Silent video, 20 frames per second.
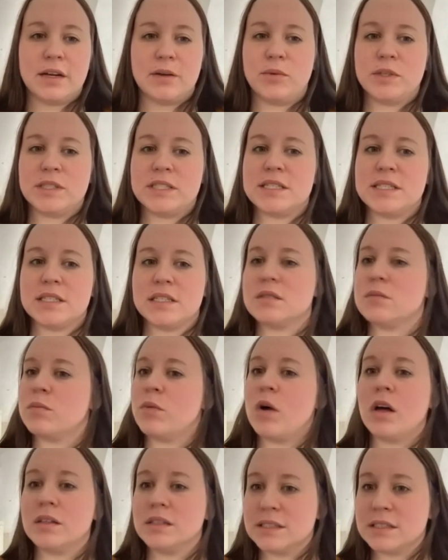of what's the
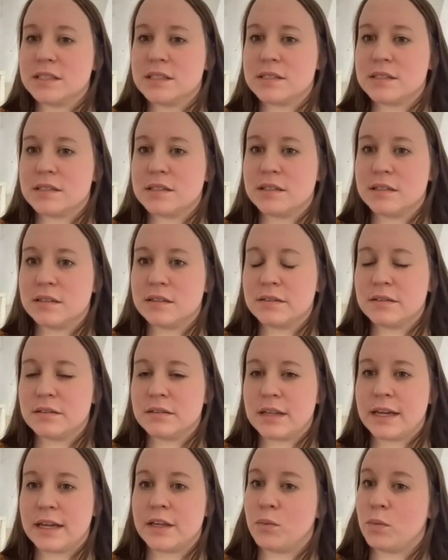smallest
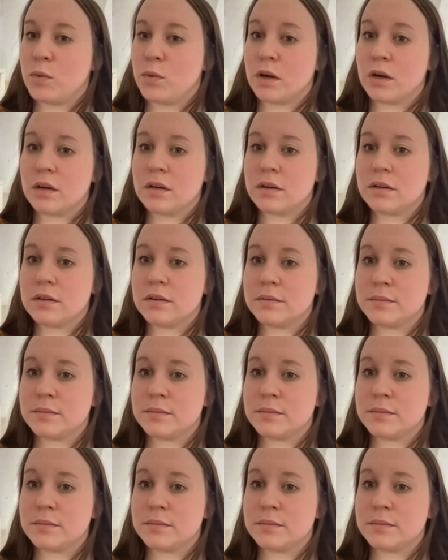that you work?